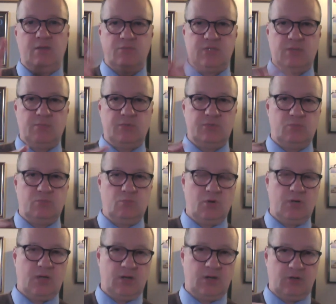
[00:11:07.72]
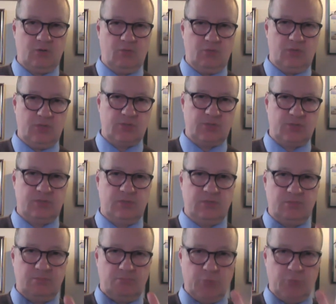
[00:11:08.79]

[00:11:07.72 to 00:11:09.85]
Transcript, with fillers: it was able to work out a coalition, and